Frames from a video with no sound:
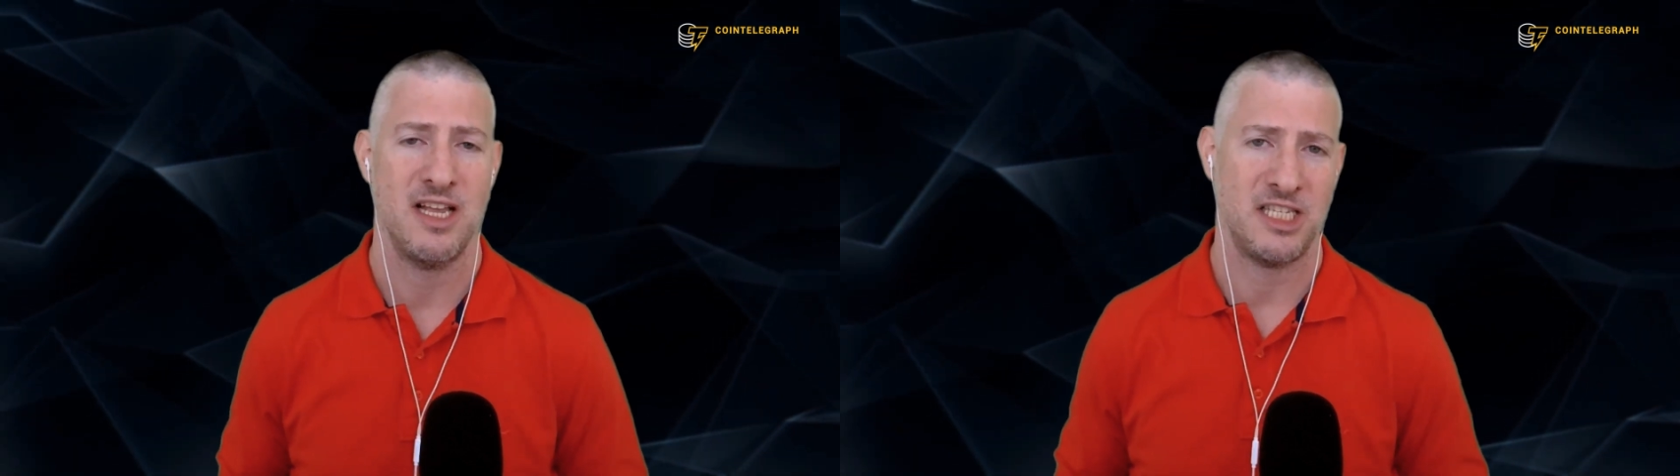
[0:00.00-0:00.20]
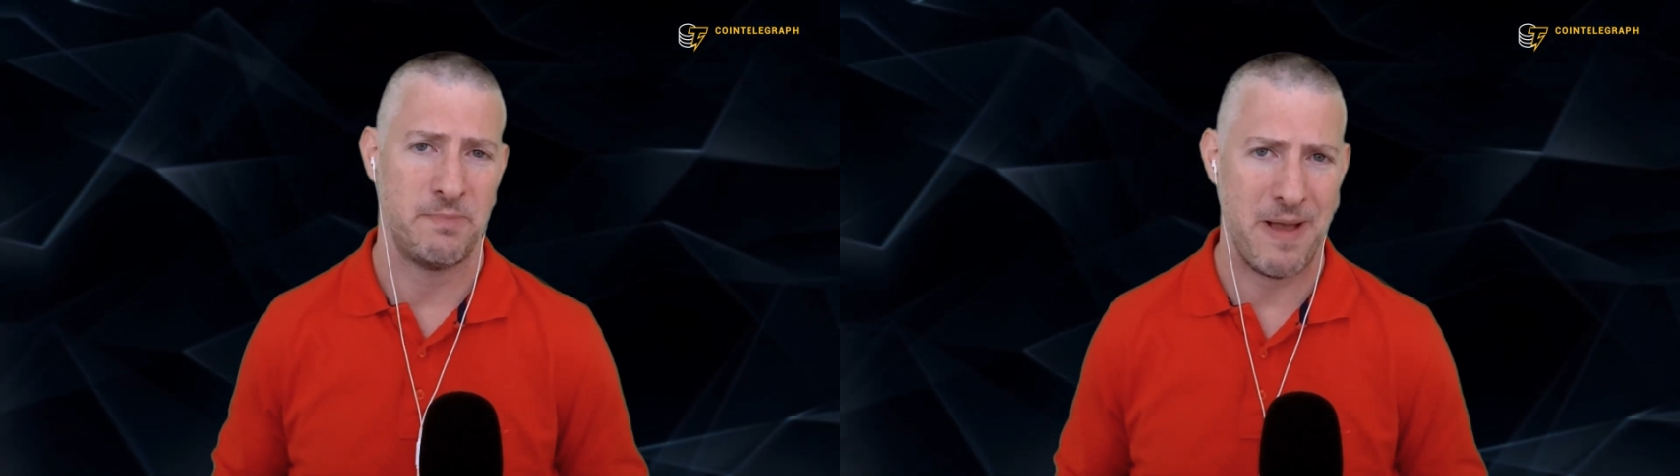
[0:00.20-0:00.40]

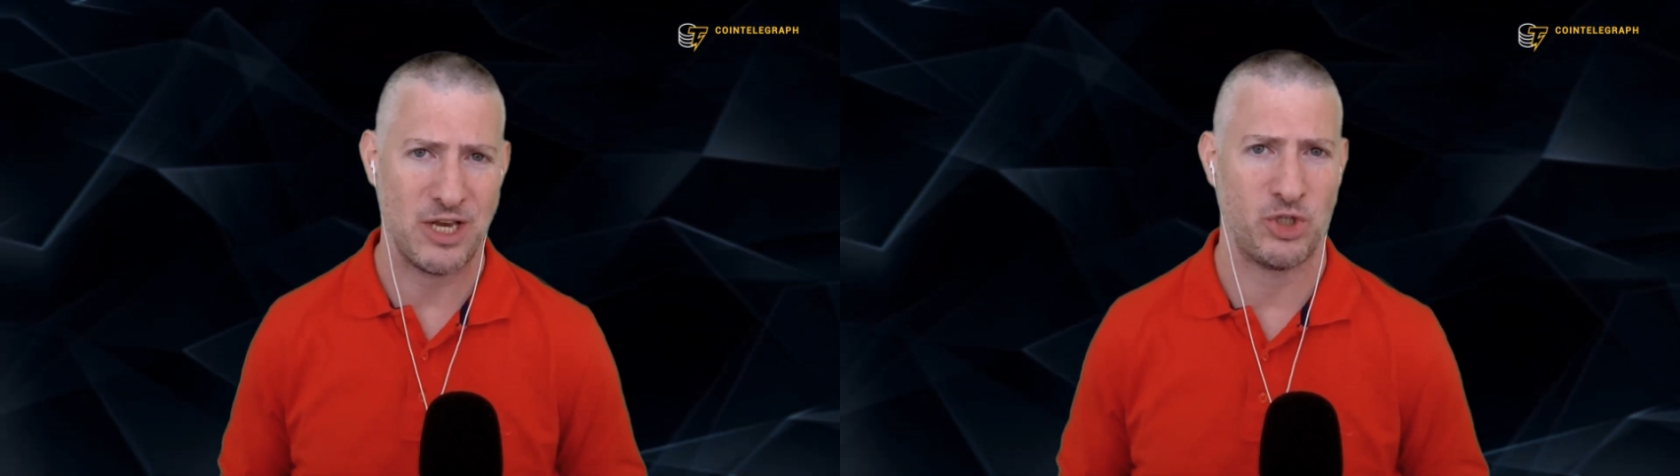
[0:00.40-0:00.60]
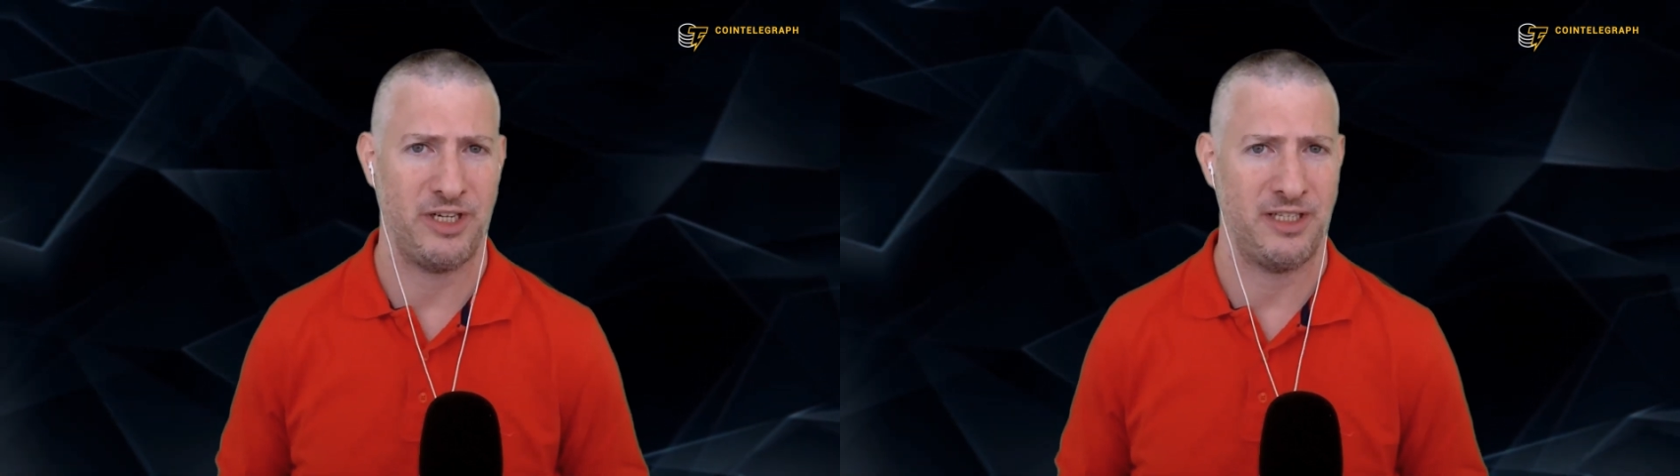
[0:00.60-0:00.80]

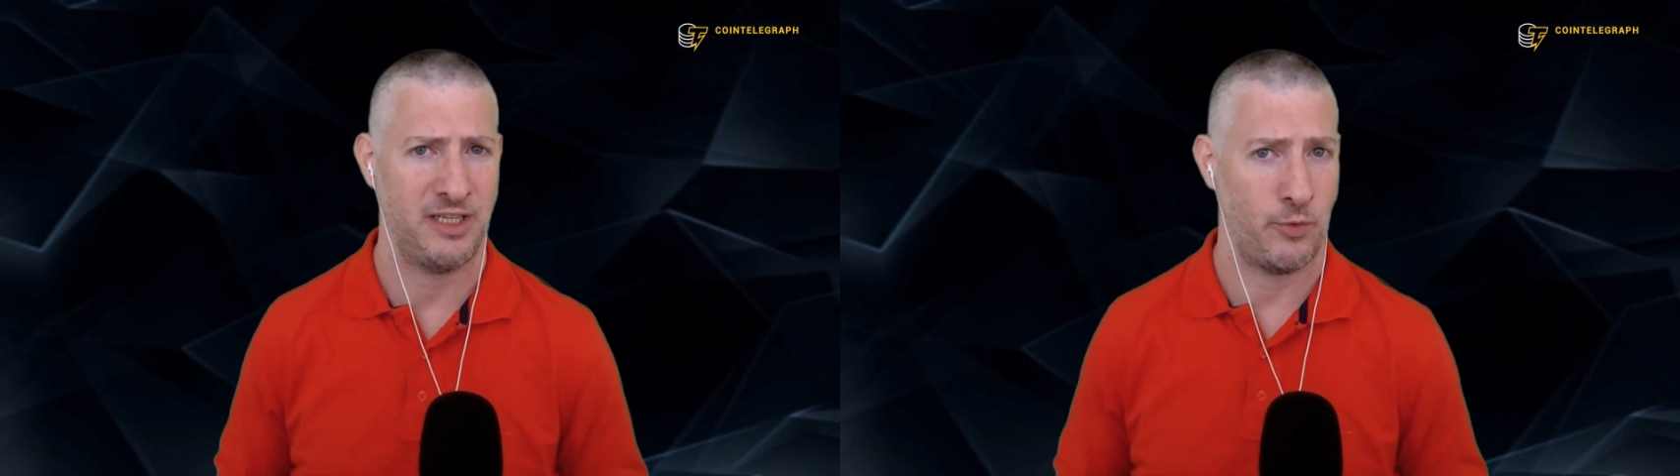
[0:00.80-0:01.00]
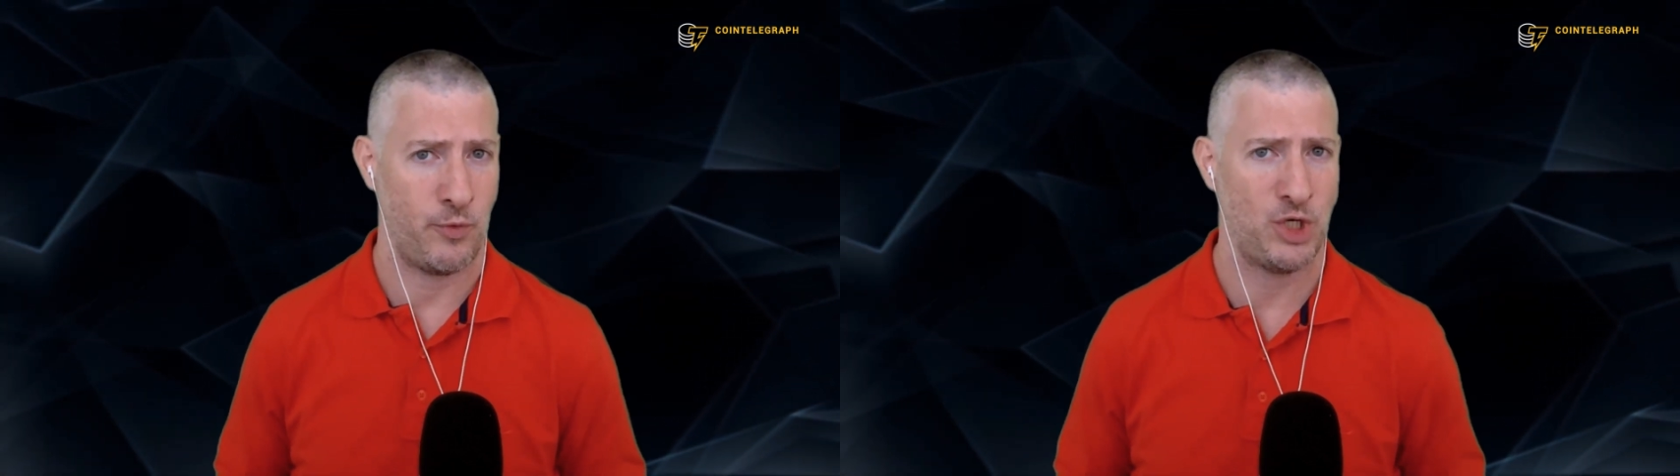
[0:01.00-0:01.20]
especially
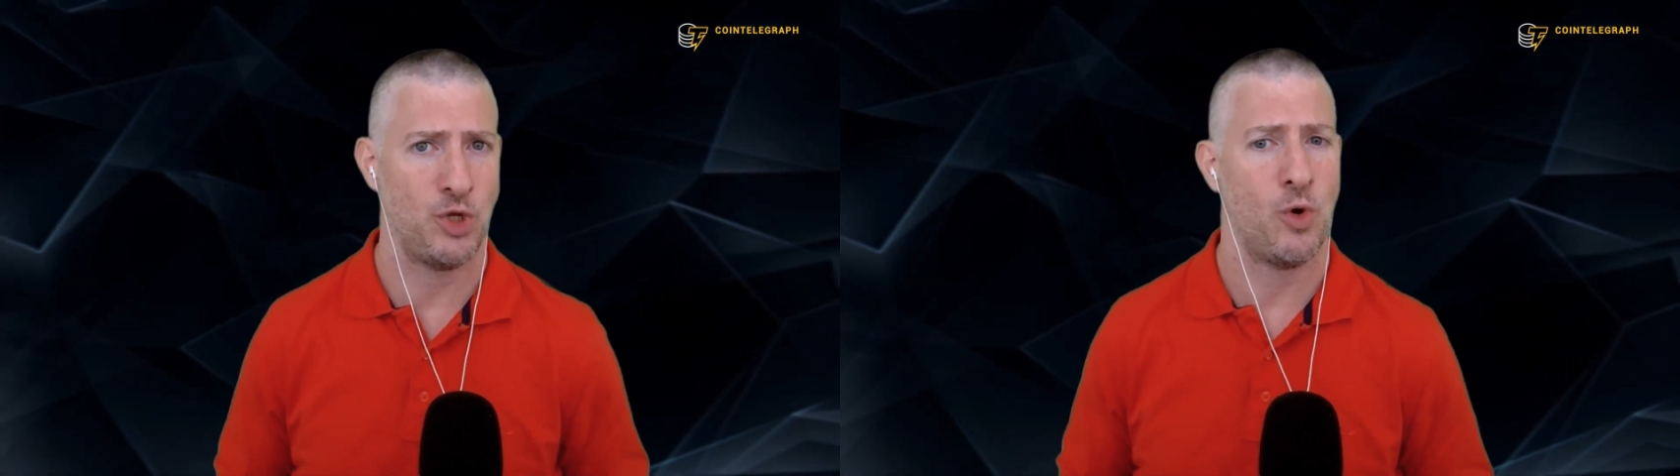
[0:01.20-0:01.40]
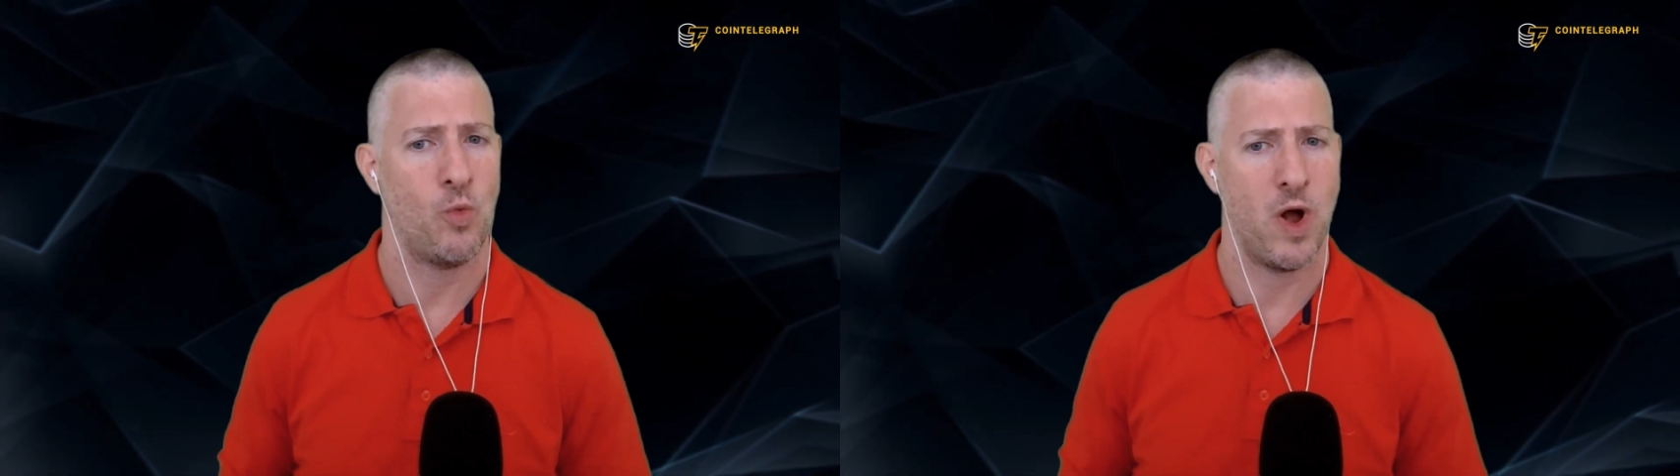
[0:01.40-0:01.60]
the
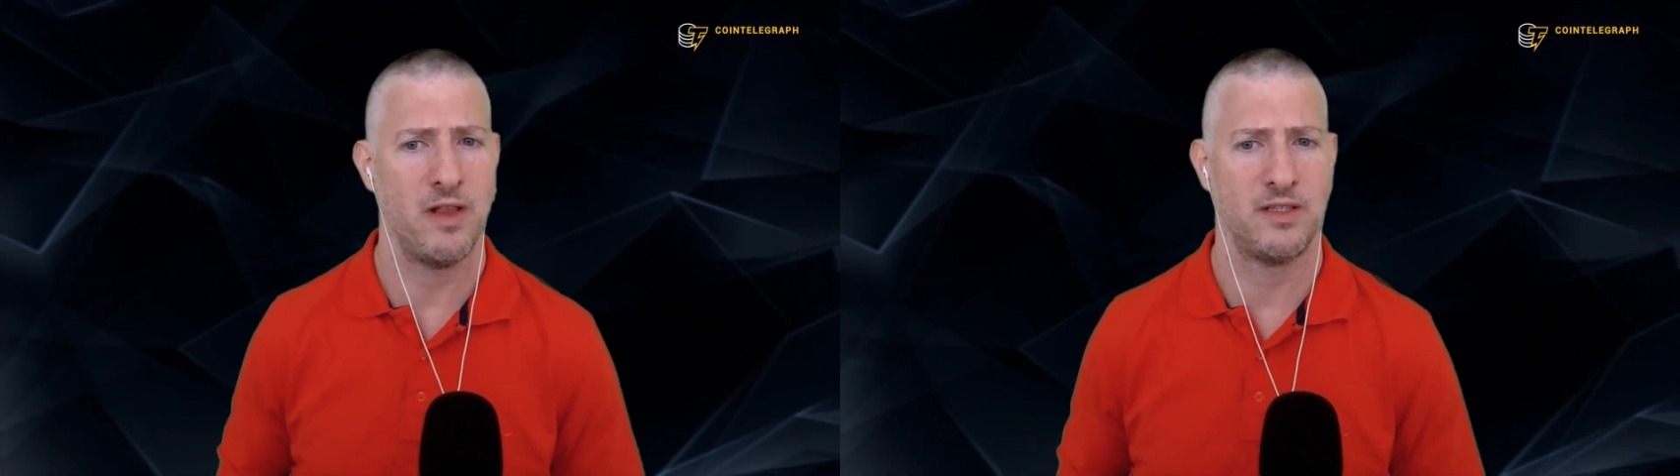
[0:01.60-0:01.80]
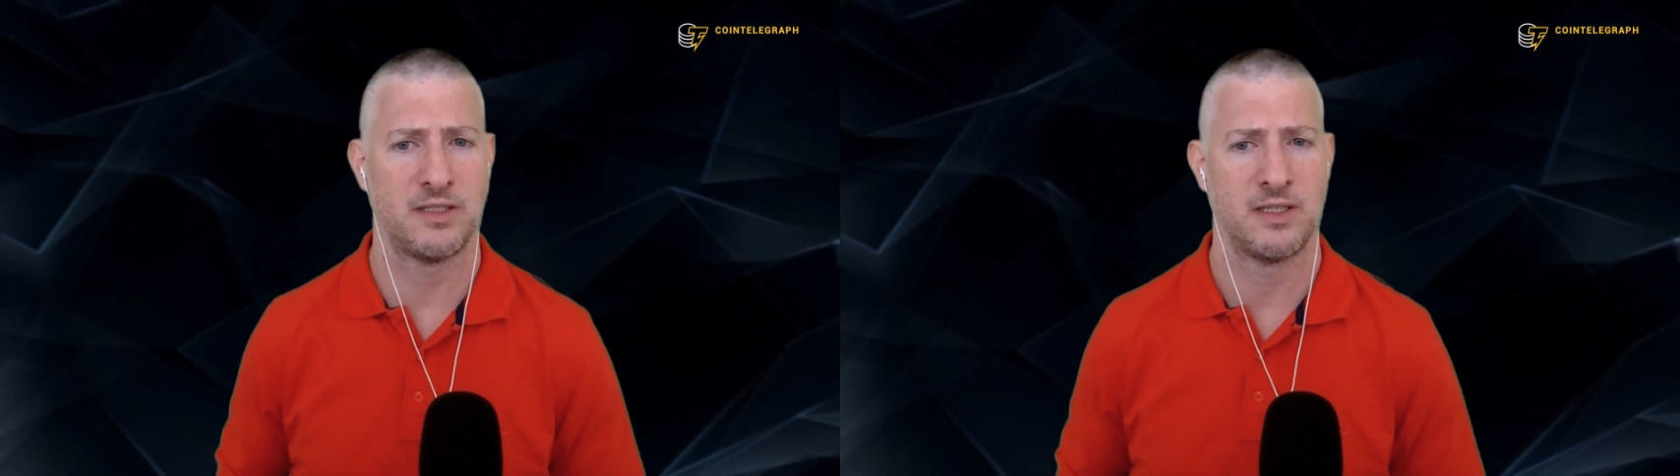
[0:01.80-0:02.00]
regional
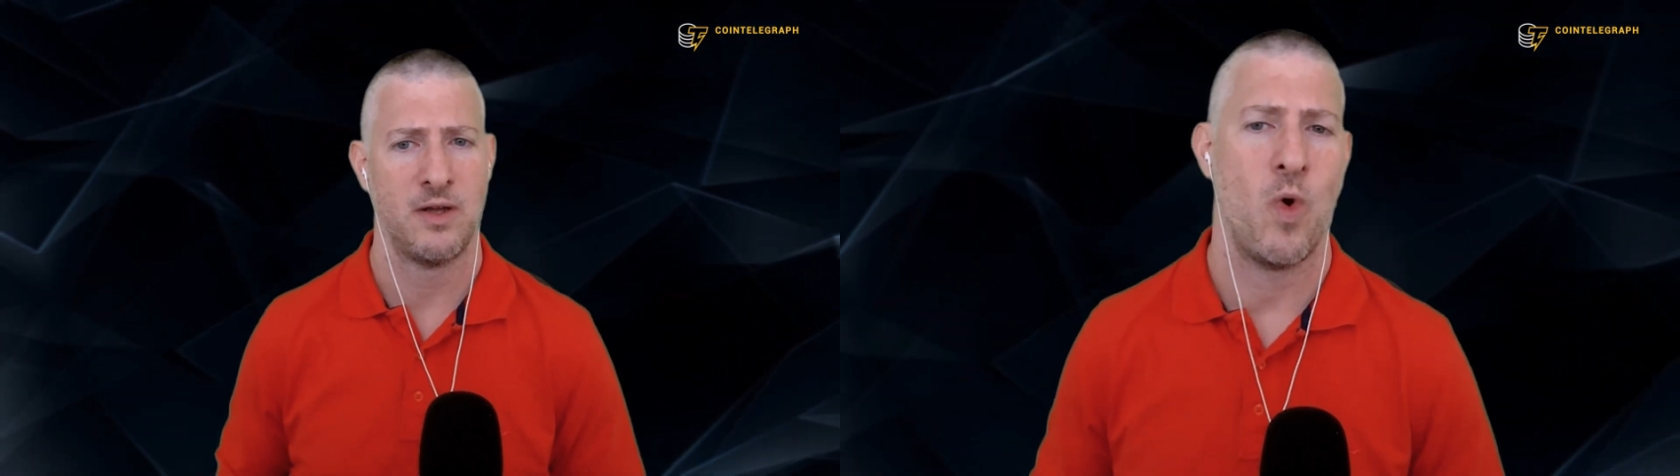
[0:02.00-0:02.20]
ones,